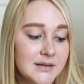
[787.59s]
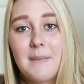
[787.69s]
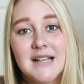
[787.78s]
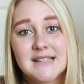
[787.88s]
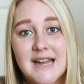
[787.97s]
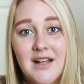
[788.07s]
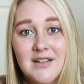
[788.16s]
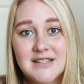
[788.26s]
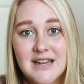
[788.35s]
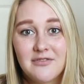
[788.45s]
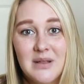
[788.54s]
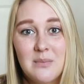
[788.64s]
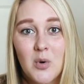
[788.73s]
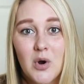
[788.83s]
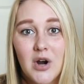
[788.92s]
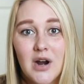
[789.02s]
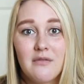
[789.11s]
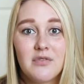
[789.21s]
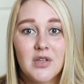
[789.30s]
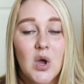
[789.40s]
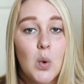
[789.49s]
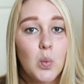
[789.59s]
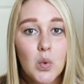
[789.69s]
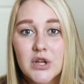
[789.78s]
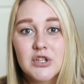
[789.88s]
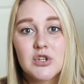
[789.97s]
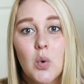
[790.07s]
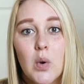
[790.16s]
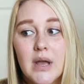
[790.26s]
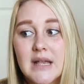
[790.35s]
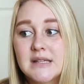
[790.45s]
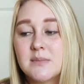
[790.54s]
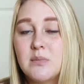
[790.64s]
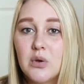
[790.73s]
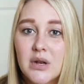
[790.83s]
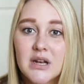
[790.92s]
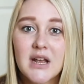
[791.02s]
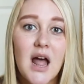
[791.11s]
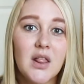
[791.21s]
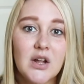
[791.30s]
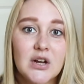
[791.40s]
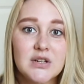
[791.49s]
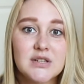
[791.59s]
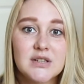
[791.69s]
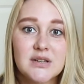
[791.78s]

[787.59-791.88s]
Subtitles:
My style is definitely more of the wood toys, muted colors,